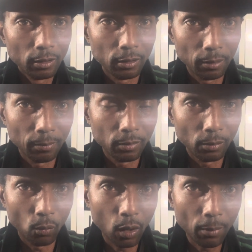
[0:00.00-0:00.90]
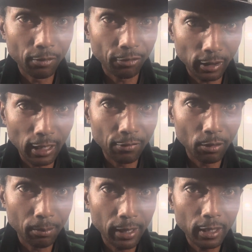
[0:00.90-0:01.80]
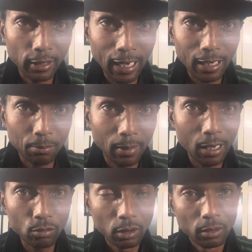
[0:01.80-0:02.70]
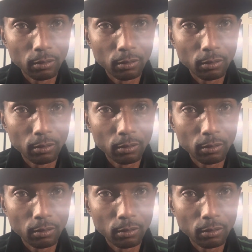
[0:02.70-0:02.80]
the woman forgave a man, got him out,